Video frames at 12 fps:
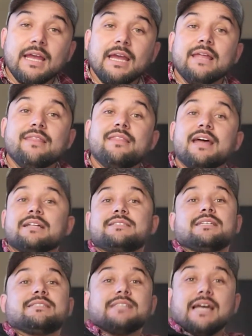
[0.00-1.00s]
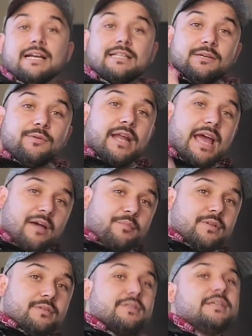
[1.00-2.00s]
And that's exactly what
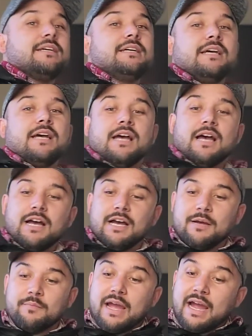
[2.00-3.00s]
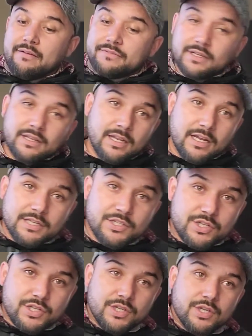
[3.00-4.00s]
happened. After
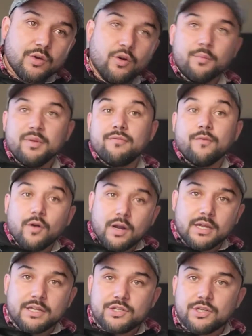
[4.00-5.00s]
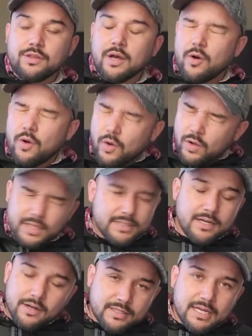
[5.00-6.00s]
lunch, or before lunch, the whole
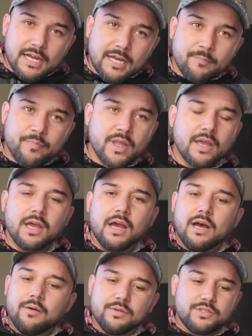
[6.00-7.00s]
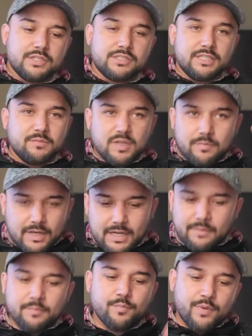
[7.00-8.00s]
entire time, I was just in my
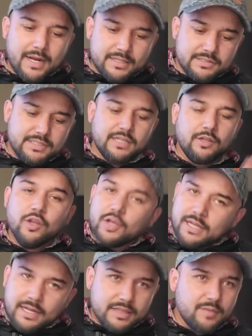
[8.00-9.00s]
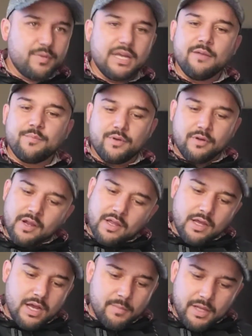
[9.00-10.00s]
mind practicing, looking at the paper.
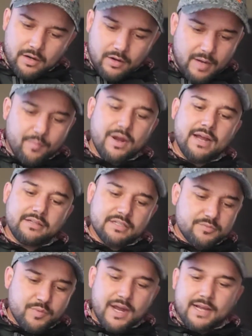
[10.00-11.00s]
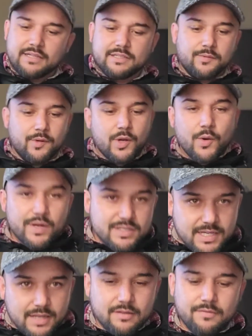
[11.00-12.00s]
I'm like, all right, practice. I would go
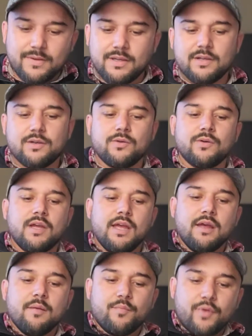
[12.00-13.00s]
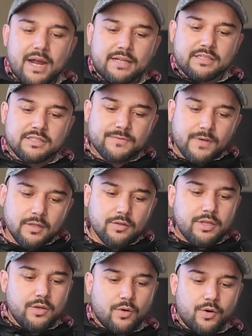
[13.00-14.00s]
inside the vehicle, practice, follow
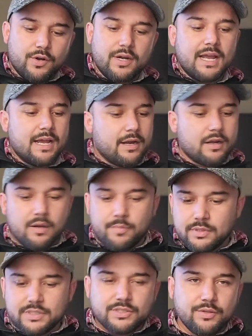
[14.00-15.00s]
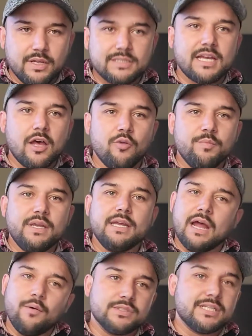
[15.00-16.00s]
the order. I had a couple of students help me,
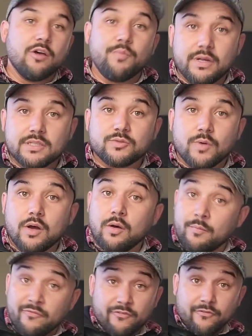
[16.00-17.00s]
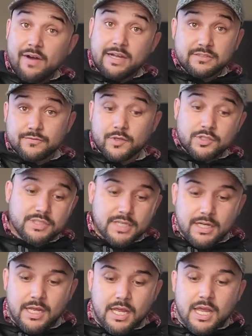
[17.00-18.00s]
and I was helping as well, vice
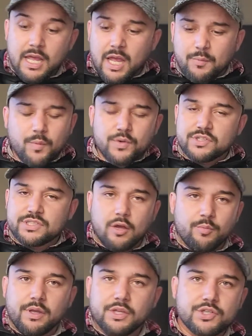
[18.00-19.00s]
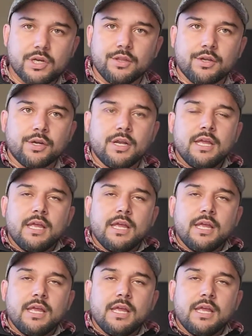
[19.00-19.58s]
versa. And we were just helping each other.